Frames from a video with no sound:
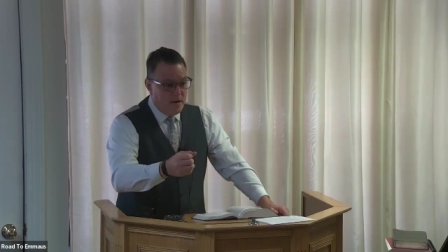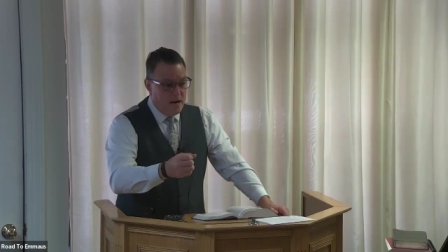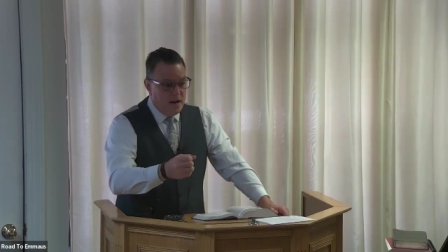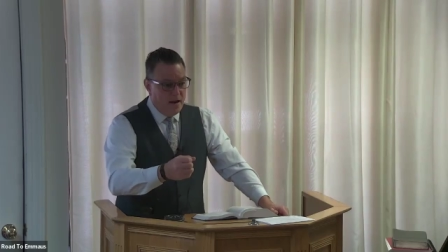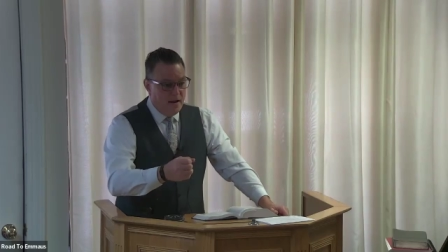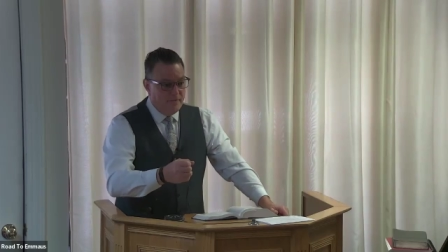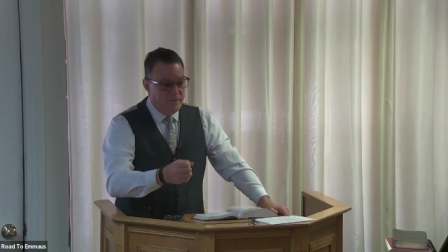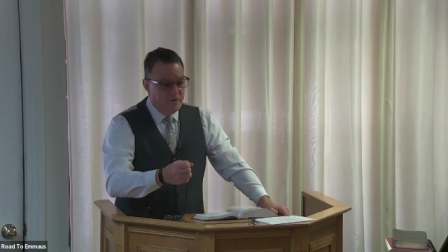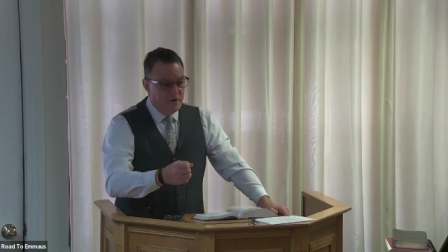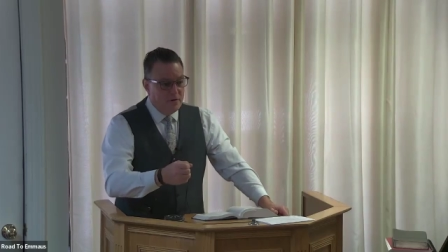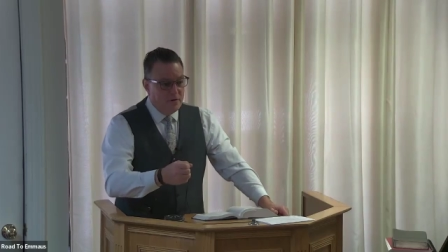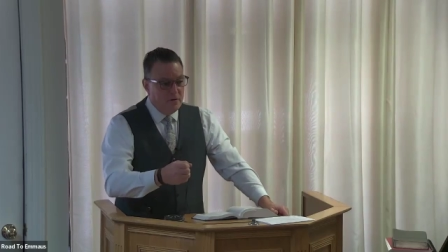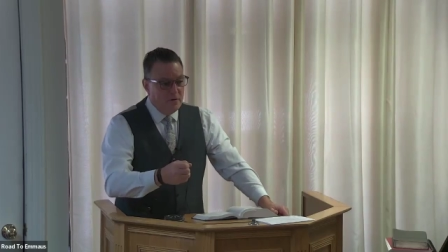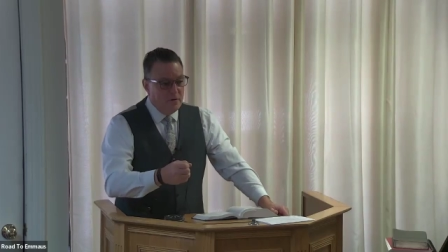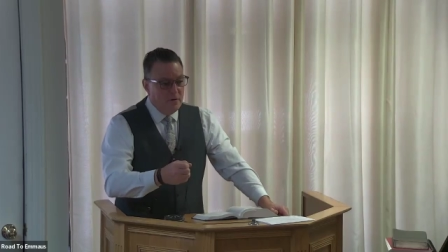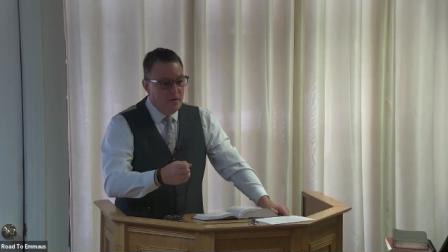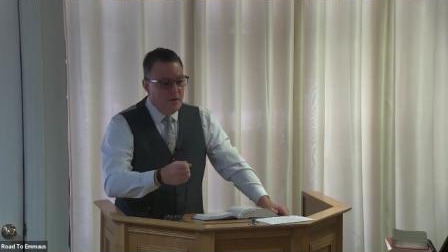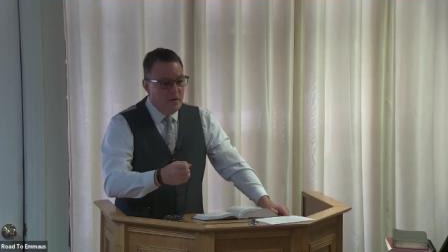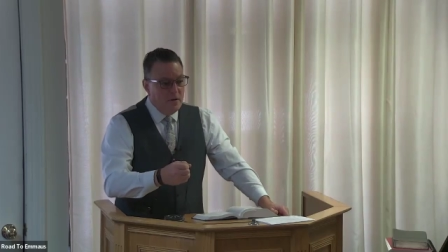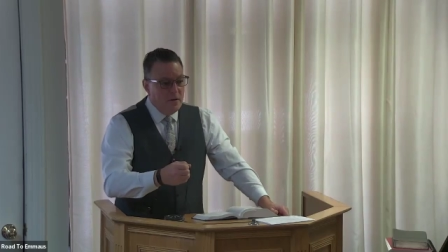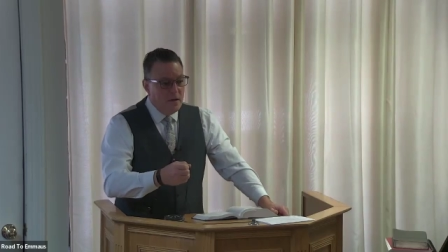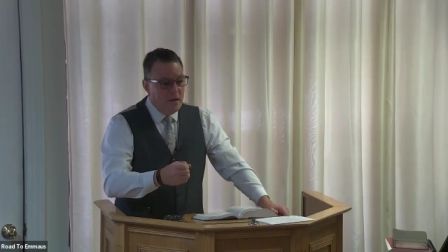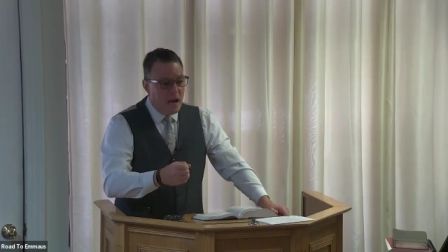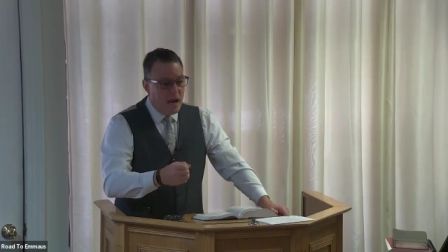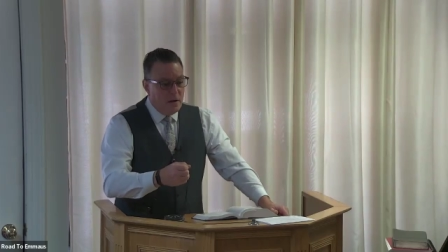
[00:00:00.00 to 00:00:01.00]
behavior
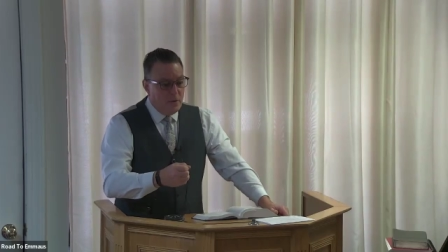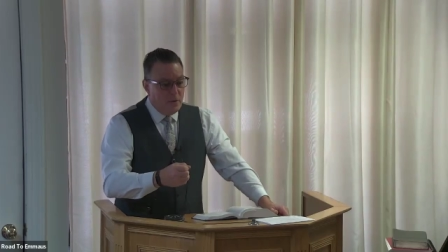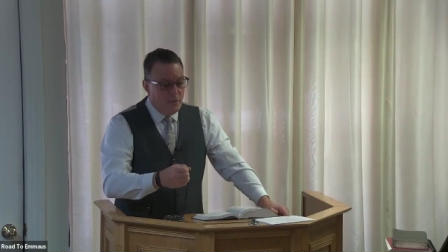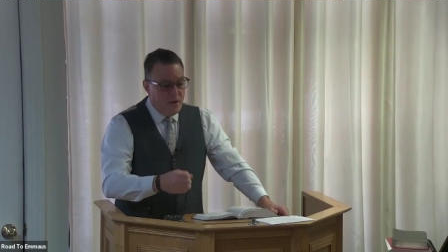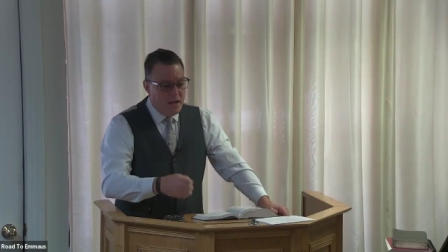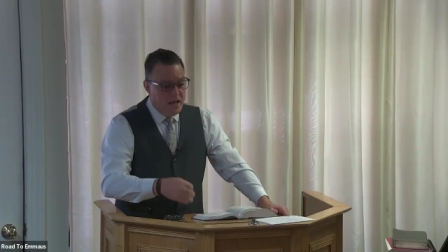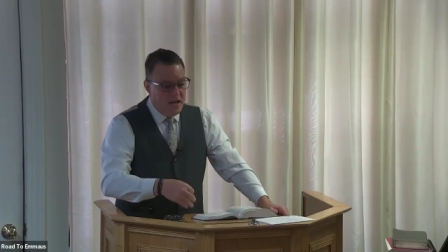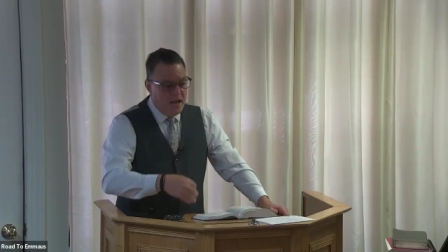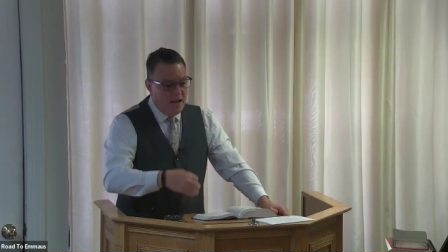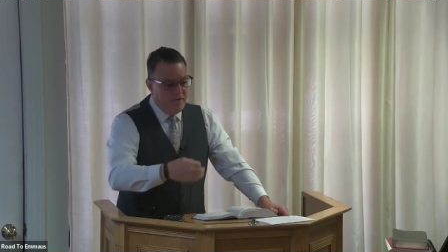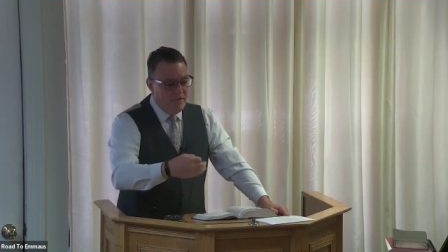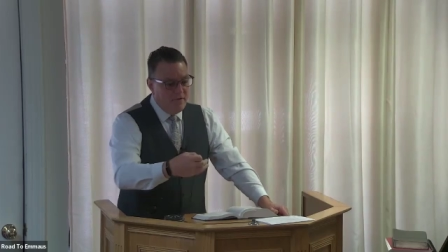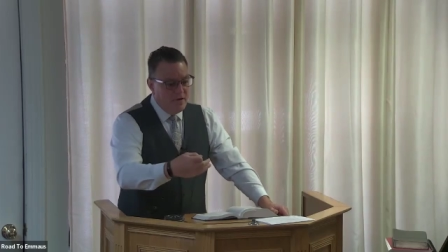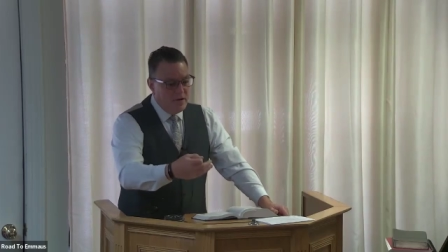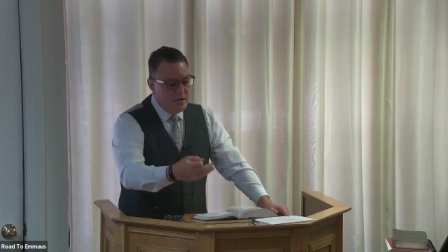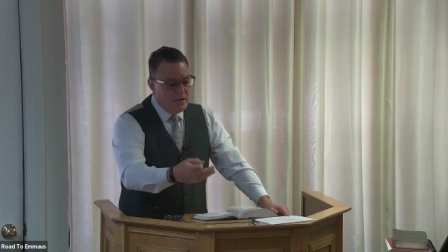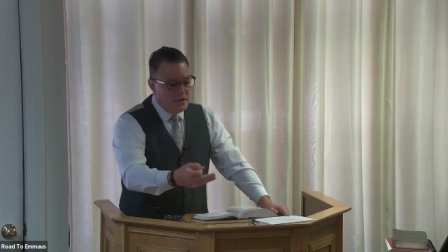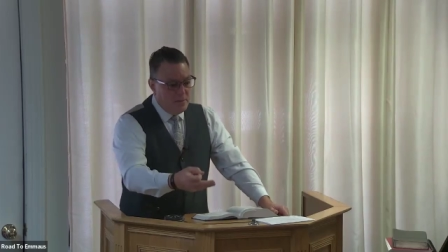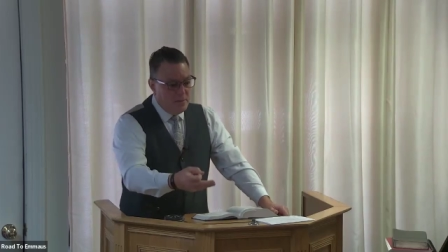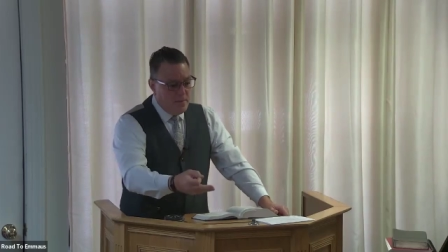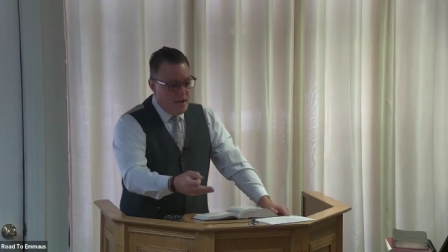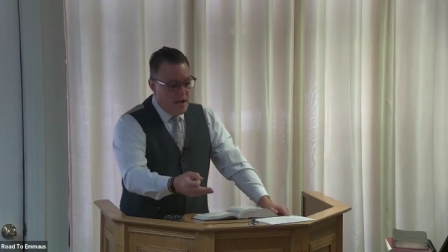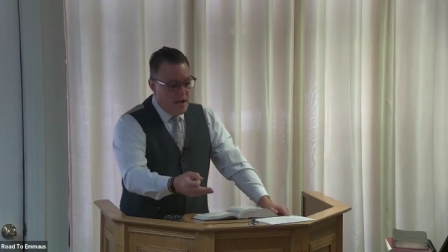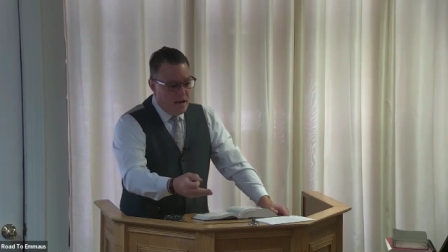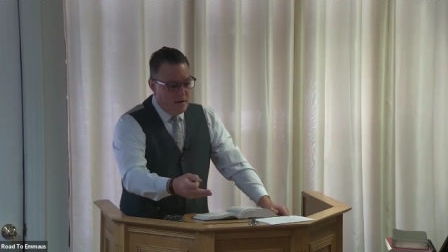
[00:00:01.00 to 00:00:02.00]
and we give
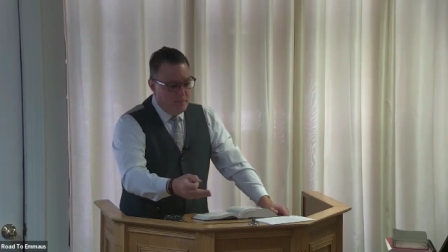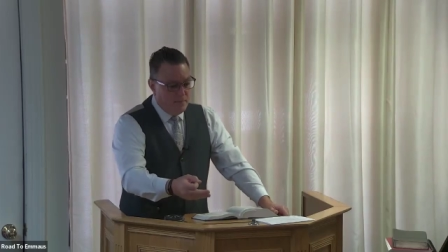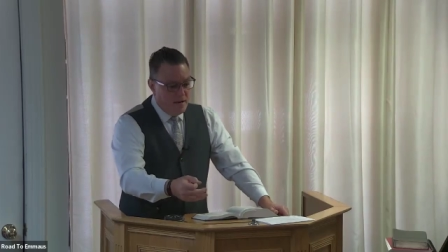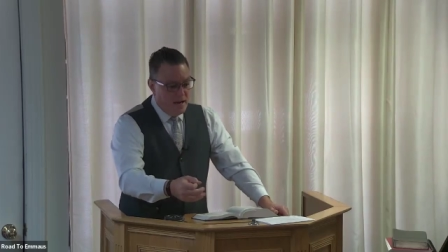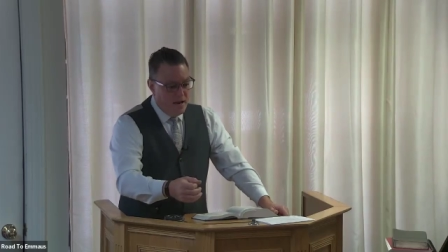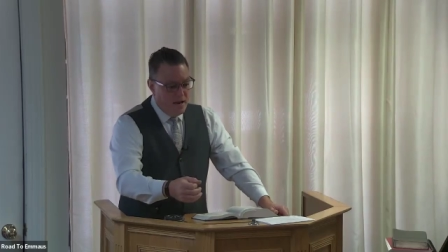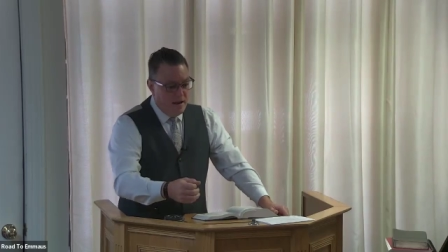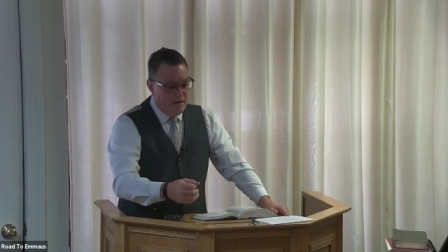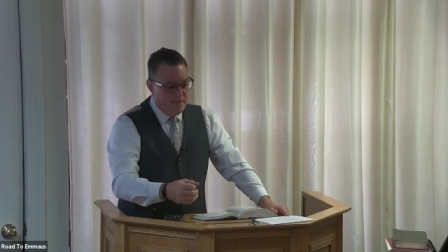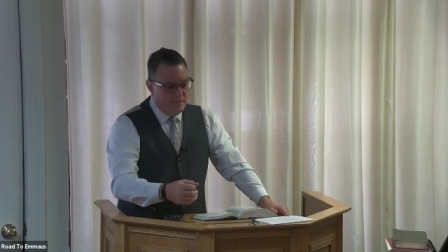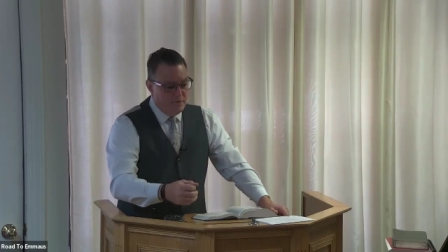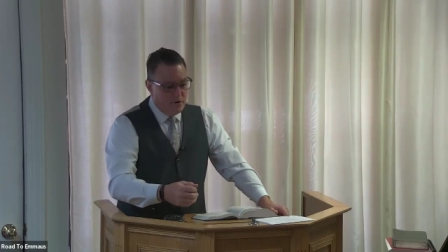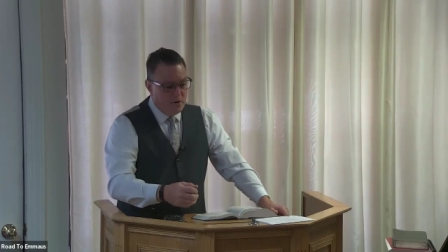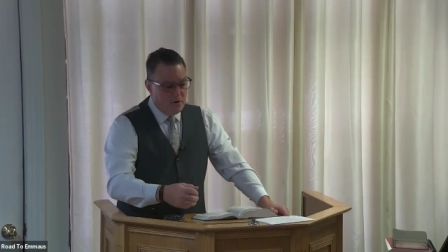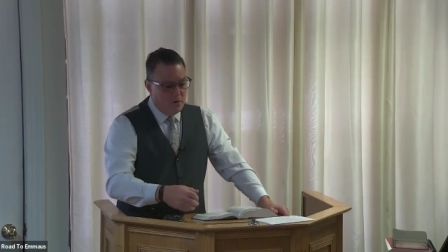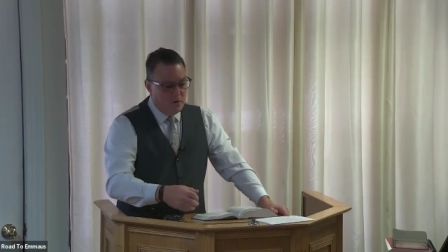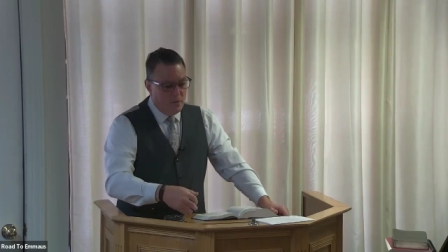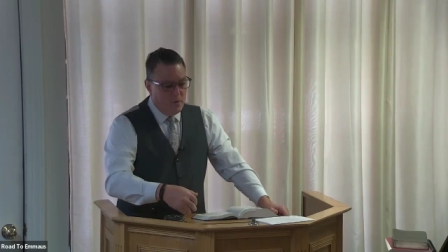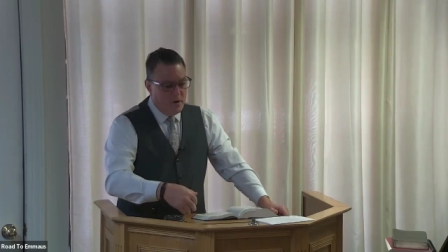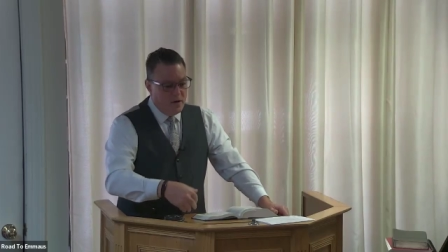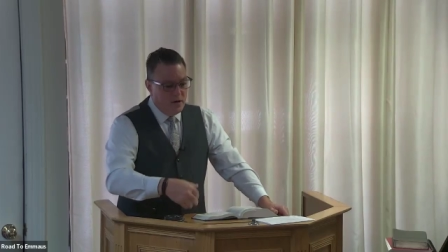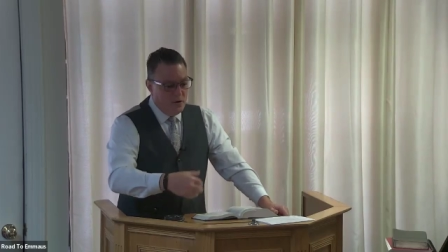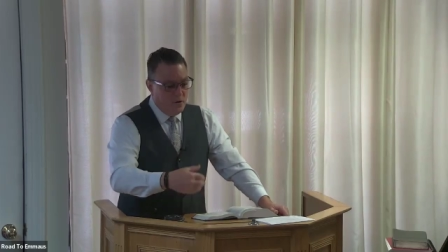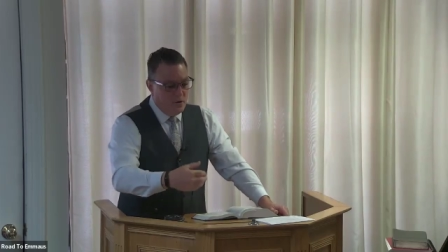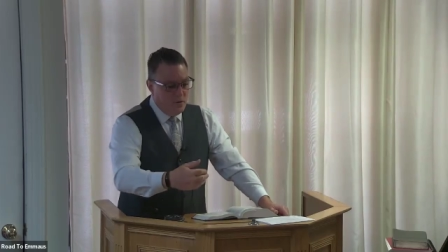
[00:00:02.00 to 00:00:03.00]
in to bad behavior
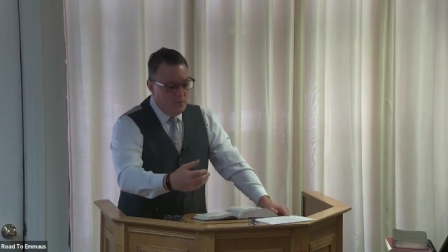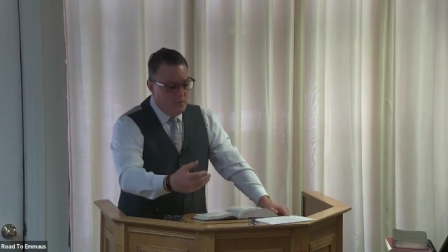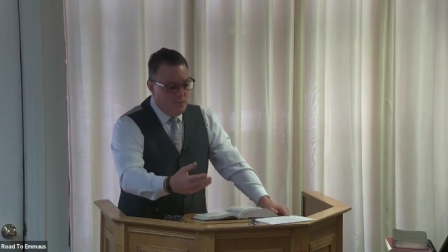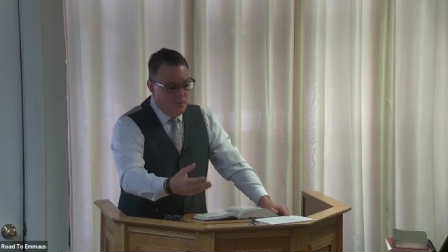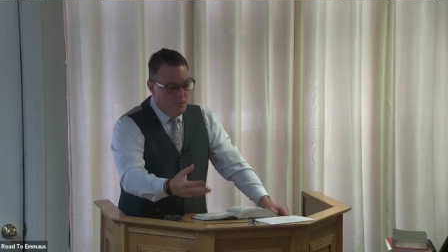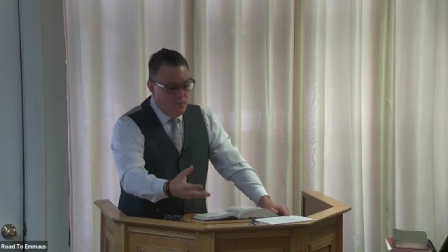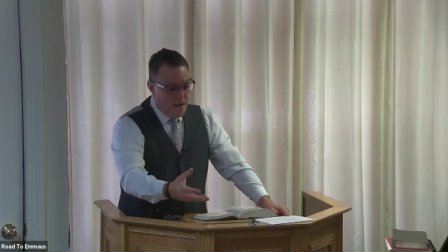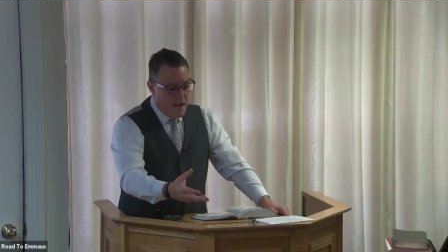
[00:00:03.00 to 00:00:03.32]
and we do